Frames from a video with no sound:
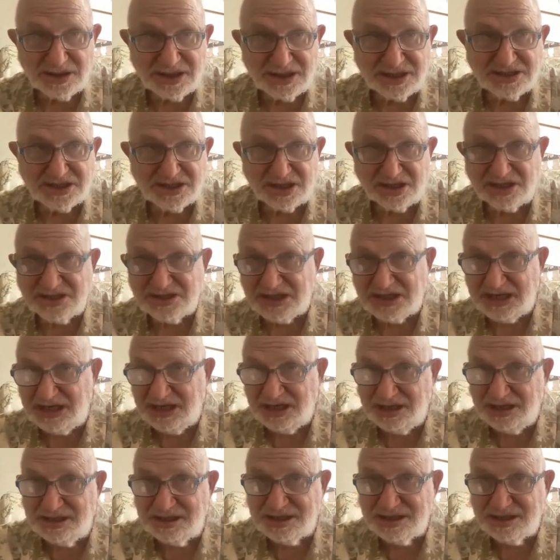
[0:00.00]
and it's a
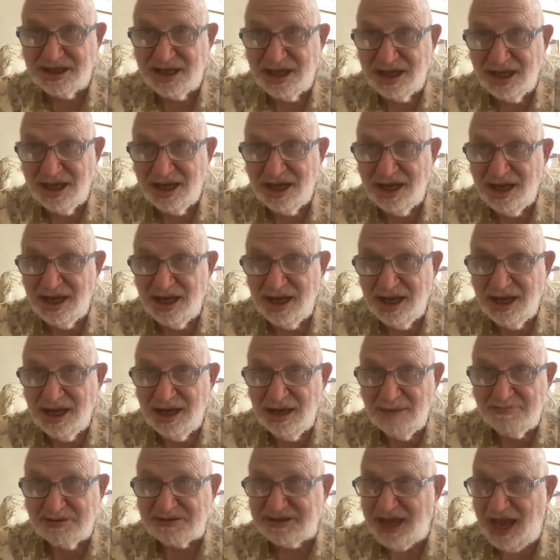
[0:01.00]
disease,
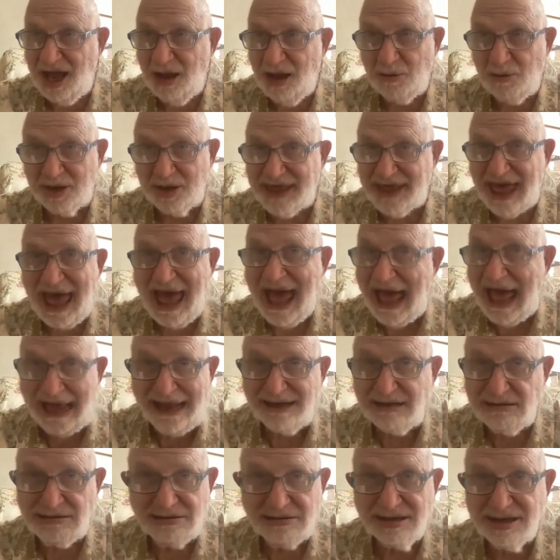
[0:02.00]
but to hell with
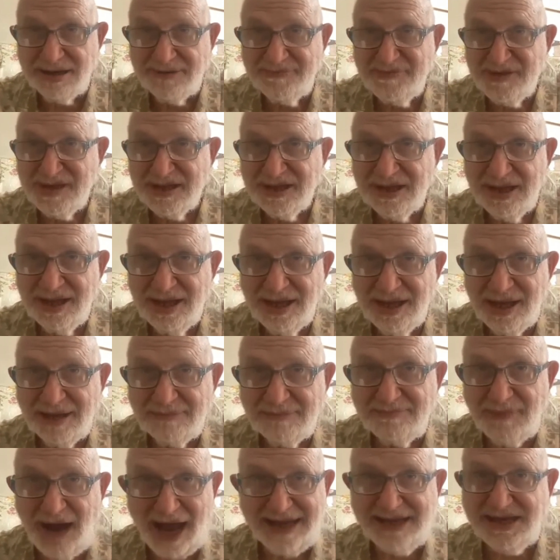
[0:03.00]
that.
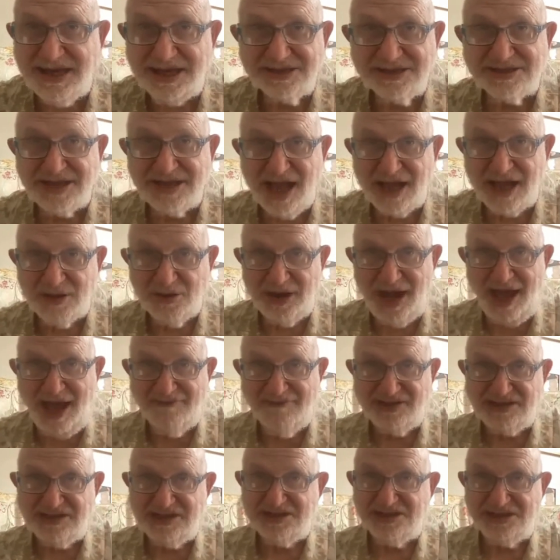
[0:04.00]
My kid's not going to have
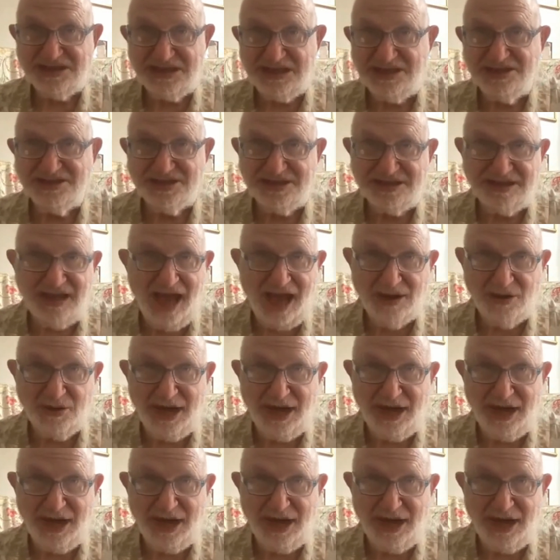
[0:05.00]
a disease and not